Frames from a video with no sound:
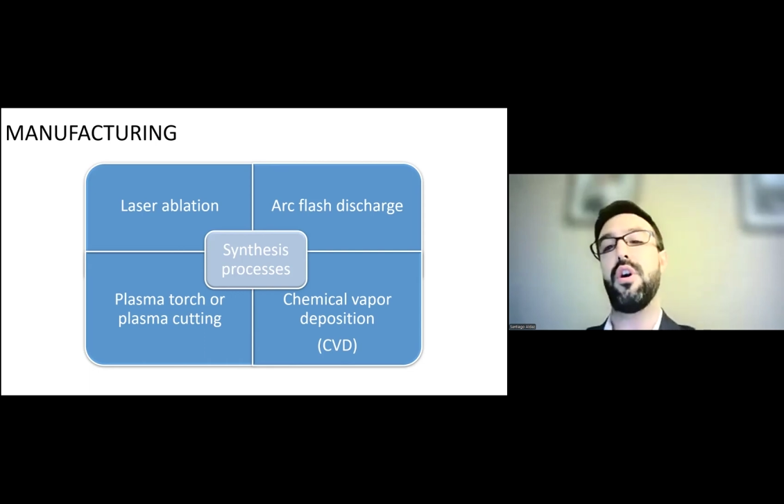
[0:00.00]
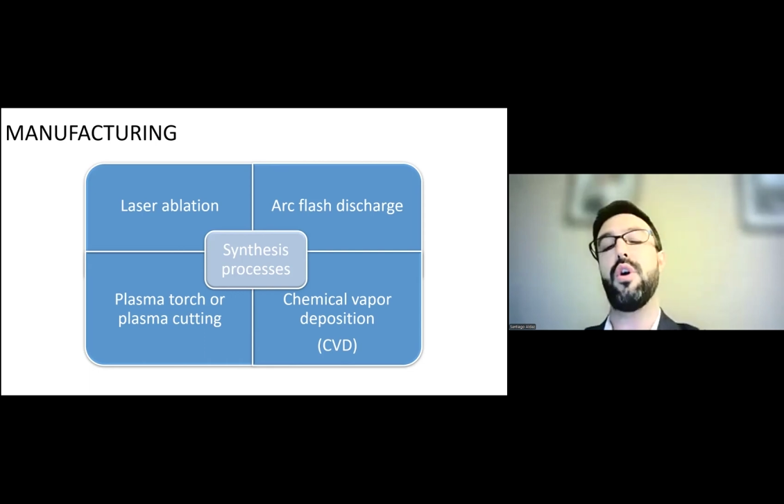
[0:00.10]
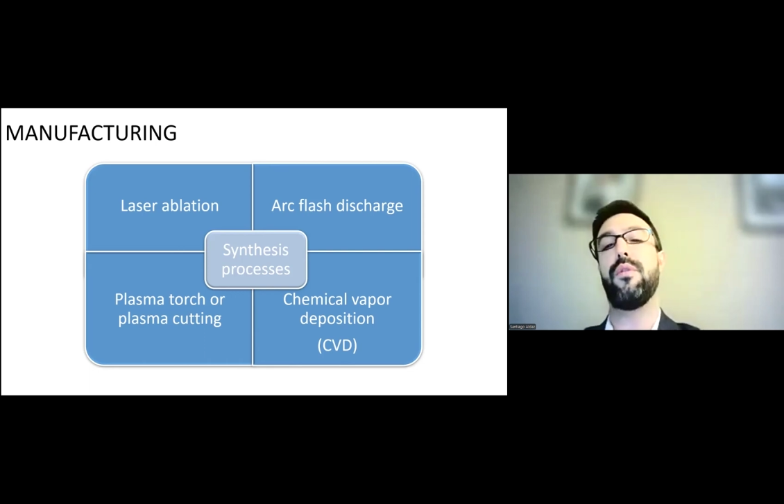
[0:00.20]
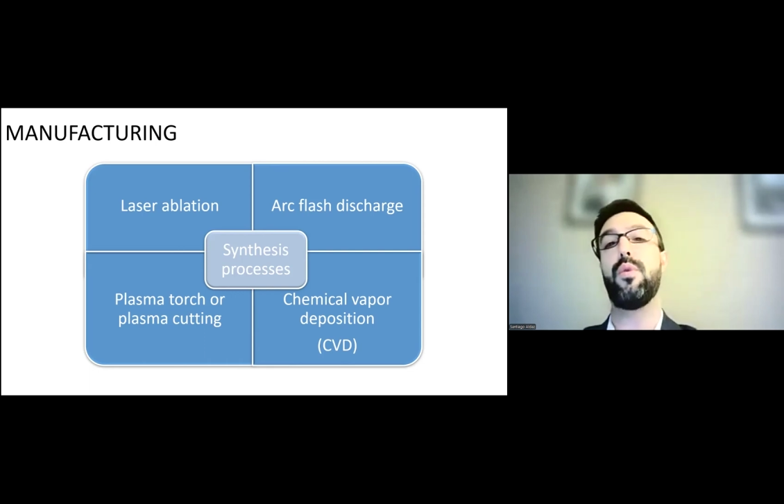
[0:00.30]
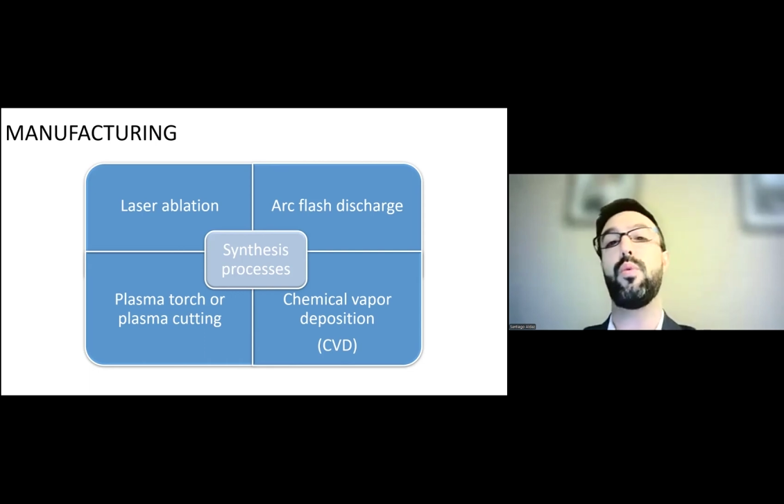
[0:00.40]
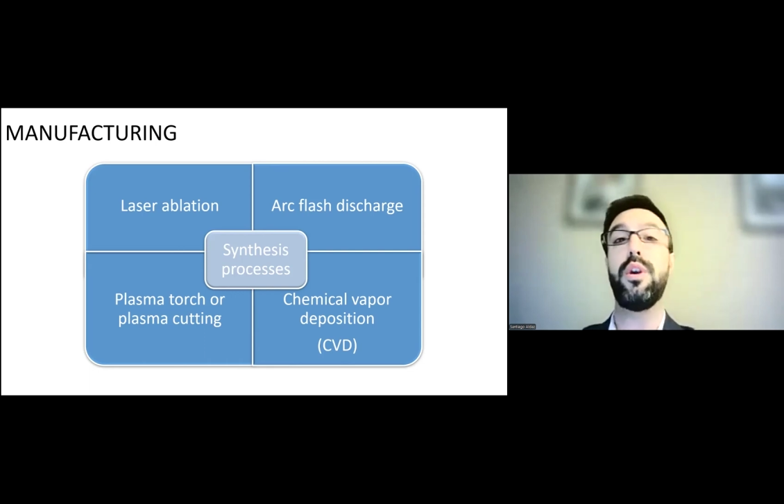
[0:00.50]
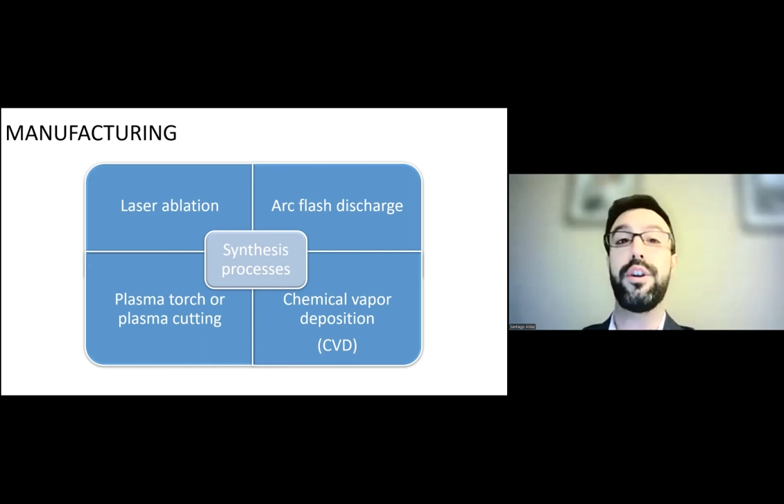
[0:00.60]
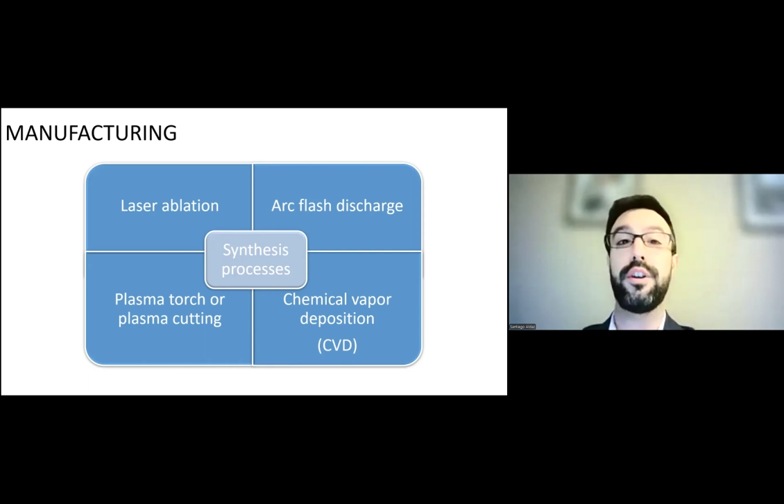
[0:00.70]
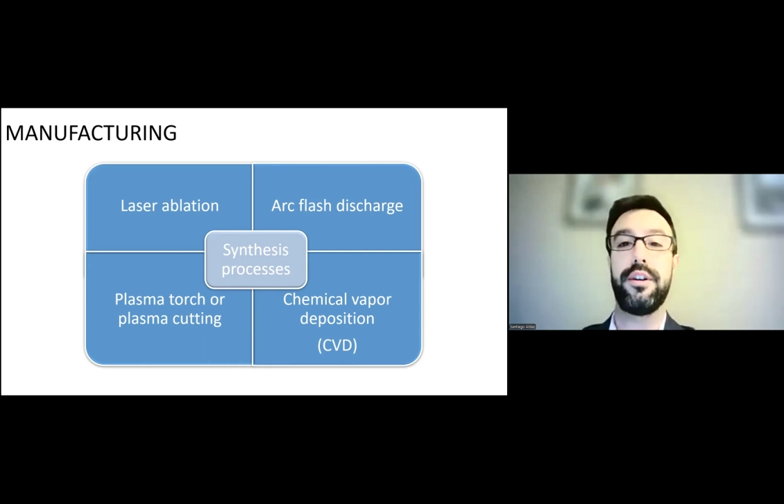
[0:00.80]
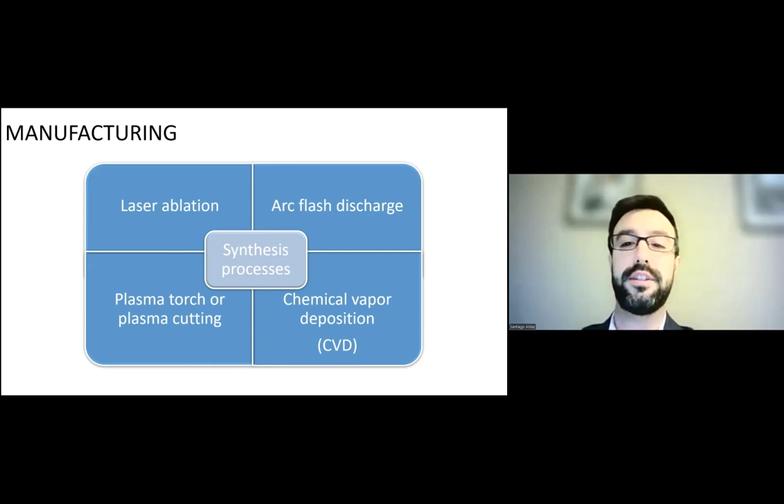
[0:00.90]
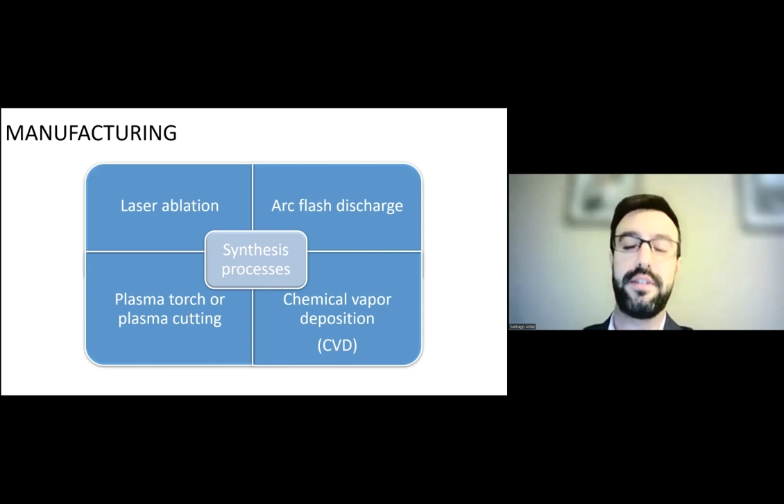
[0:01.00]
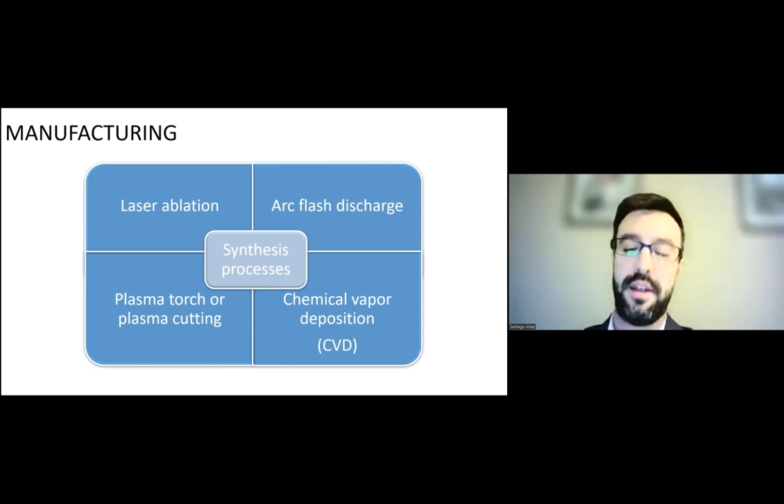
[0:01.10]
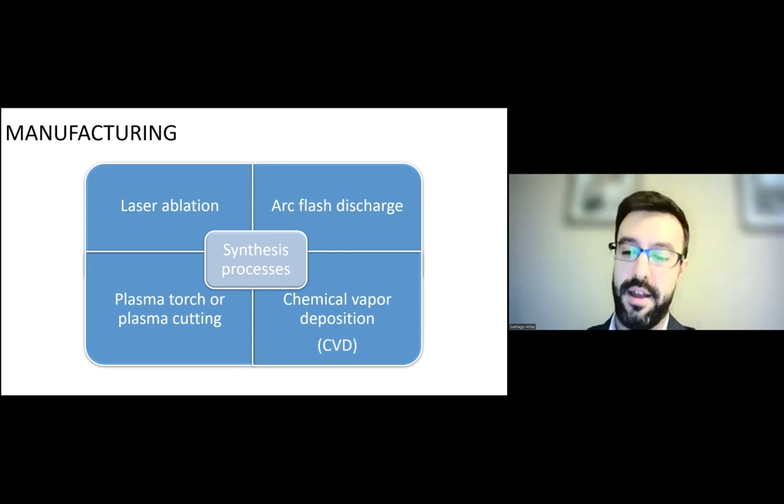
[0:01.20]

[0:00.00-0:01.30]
of the workers,